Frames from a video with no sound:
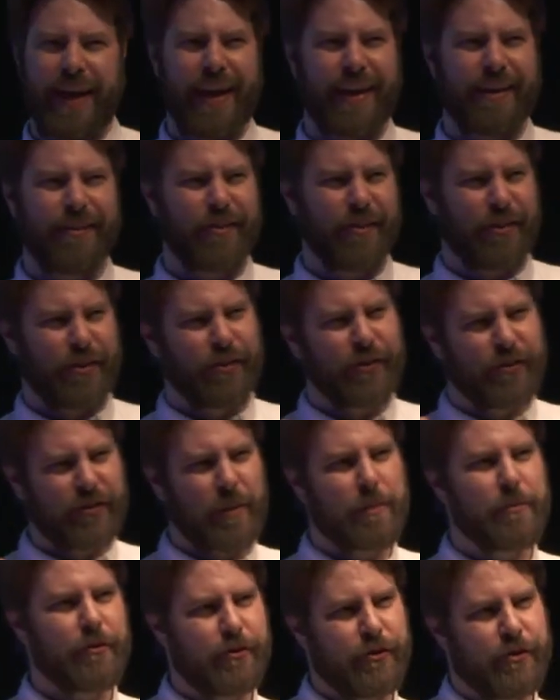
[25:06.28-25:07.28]
and the
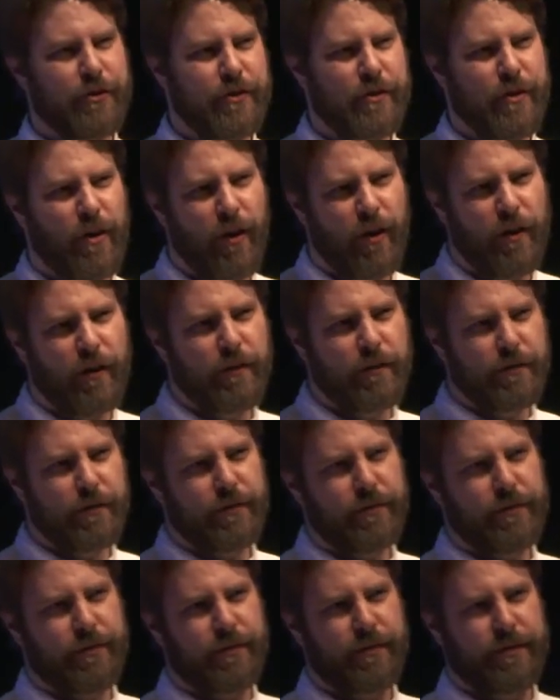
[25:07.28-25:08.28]
consumption
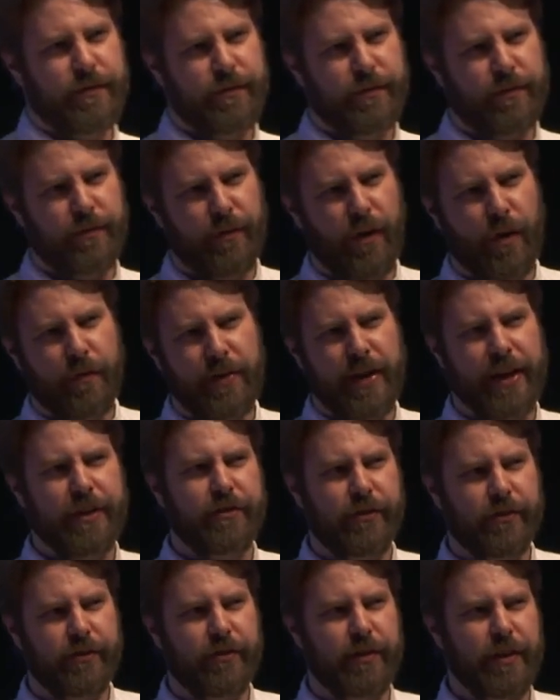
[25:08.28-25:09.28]
of, of
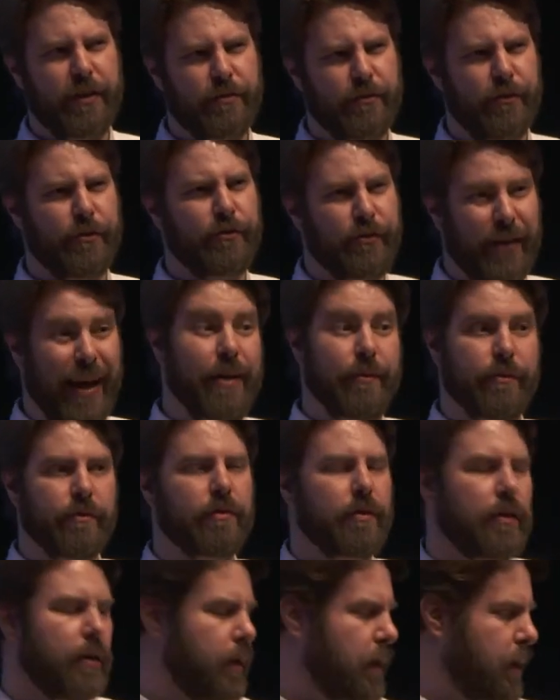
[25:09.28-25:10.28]
electricity through
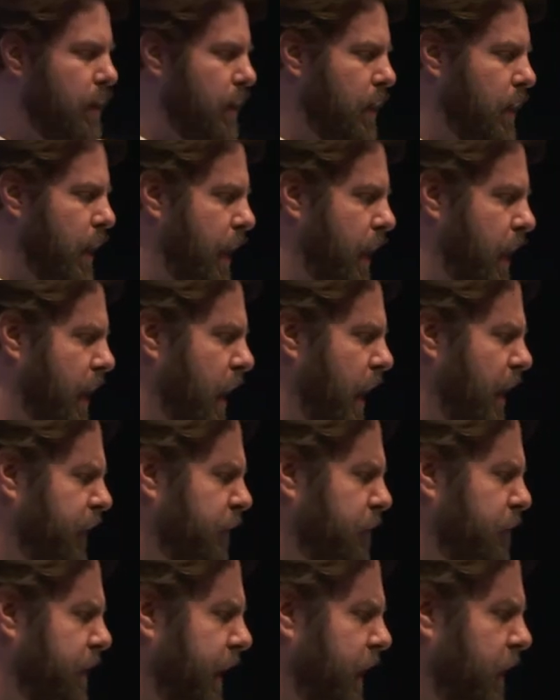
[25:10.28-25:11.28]
sound. Uh, I'll
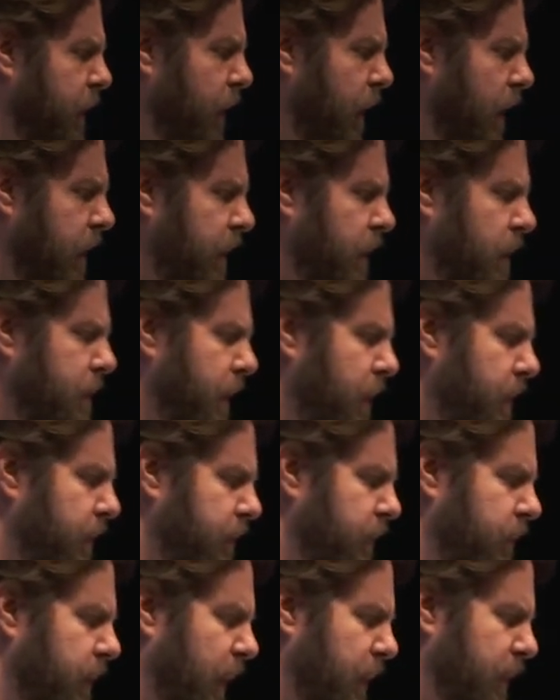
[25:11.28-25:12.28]
just play you a little bit of
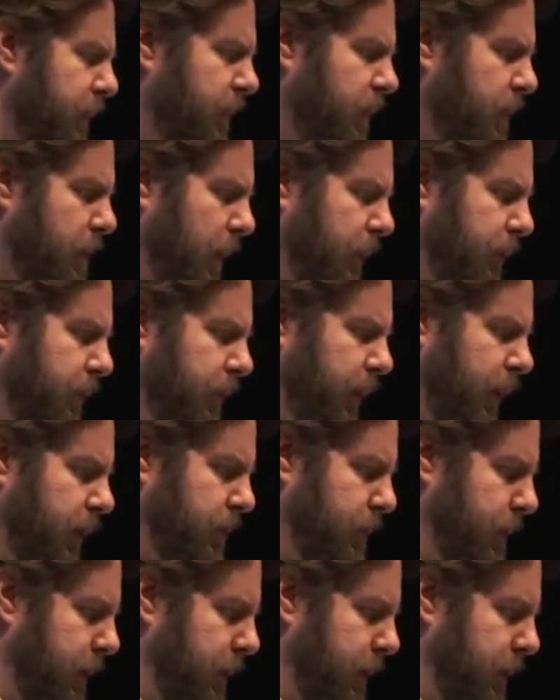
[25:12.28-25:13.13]
this as now. This is about six